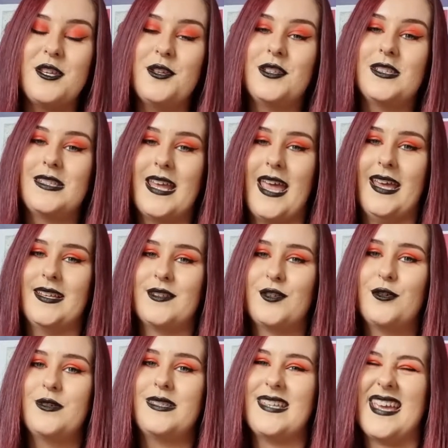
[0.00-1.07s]
you today is
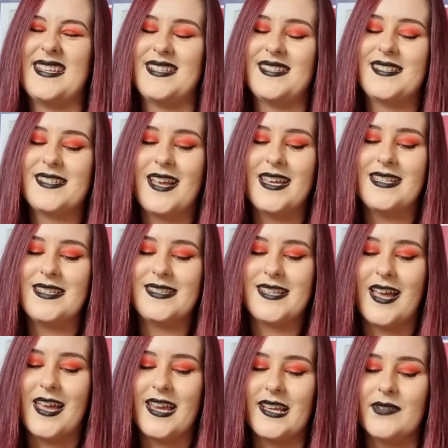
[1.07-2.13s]
called Dead Inside
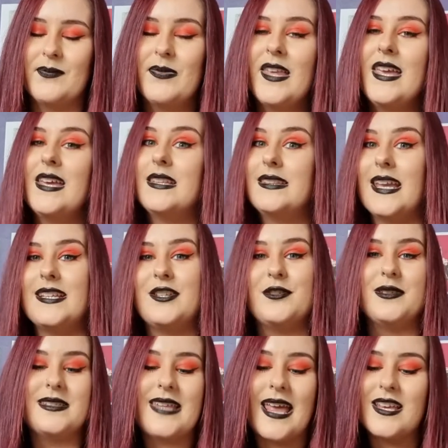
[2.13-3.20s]
Design. They do
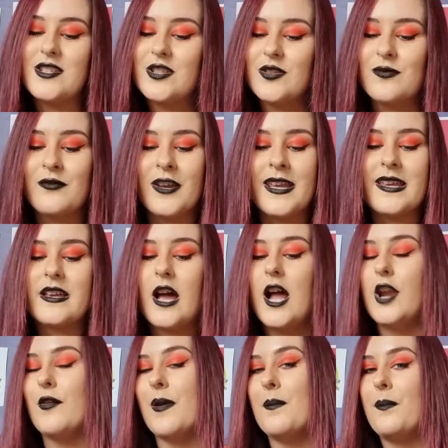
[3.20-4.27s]
stationery,
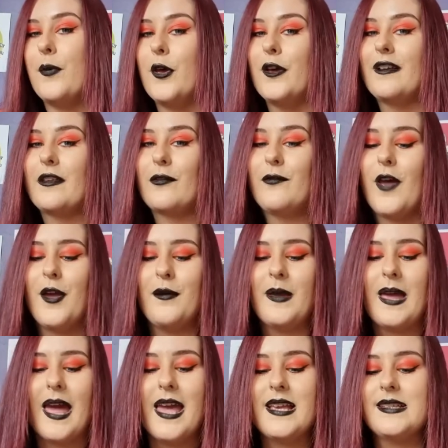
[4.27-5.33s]
colouring books, phone
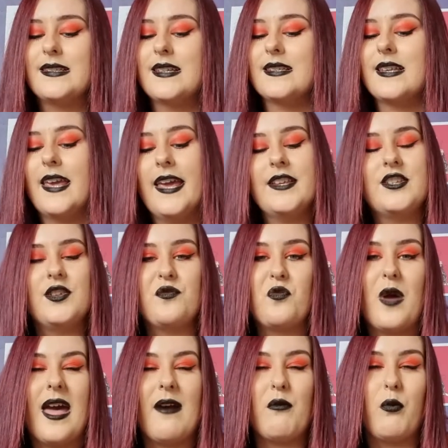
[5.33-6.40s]
cases,
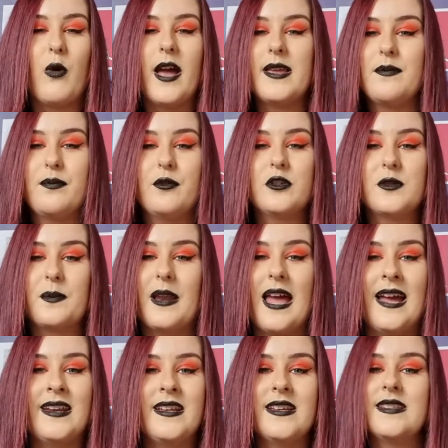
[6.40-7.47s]
kitchenware, whiteboard
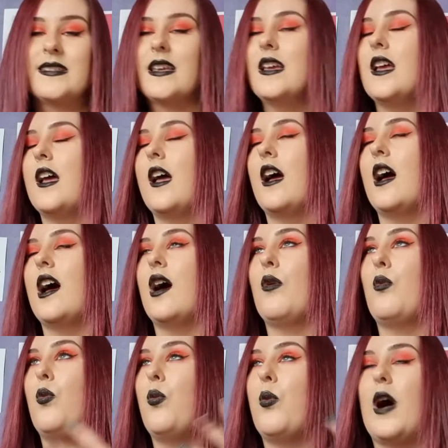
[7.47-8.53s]
planners, a
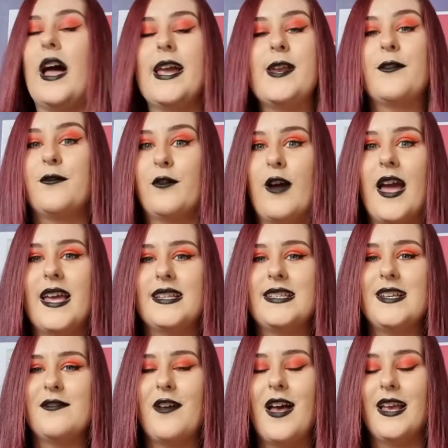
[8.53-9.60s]
wide
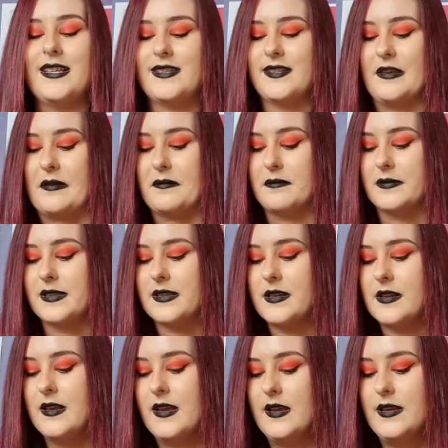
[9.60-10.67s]
variety of items.
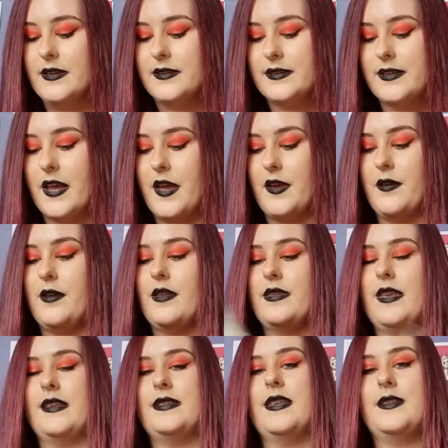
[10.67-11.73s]
So
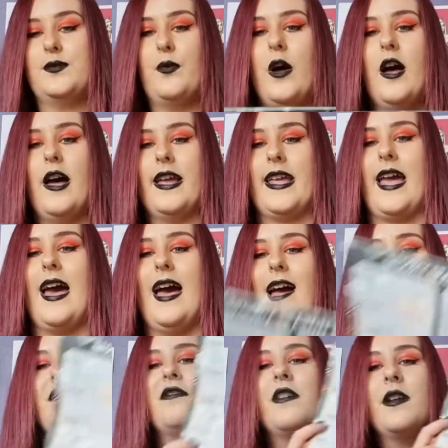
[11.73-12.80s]
this is what I
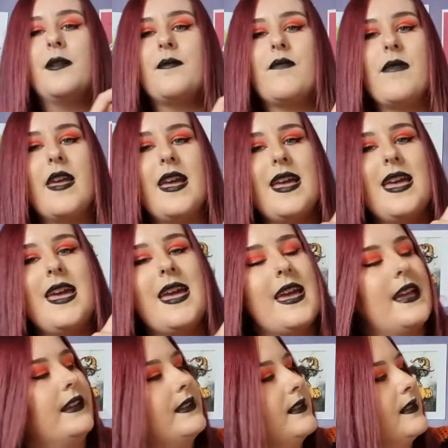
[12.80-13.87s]
have. It
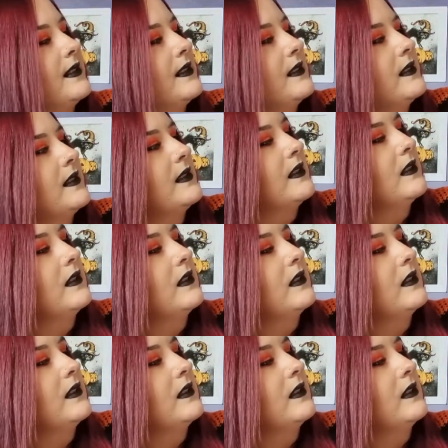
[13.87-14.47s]
is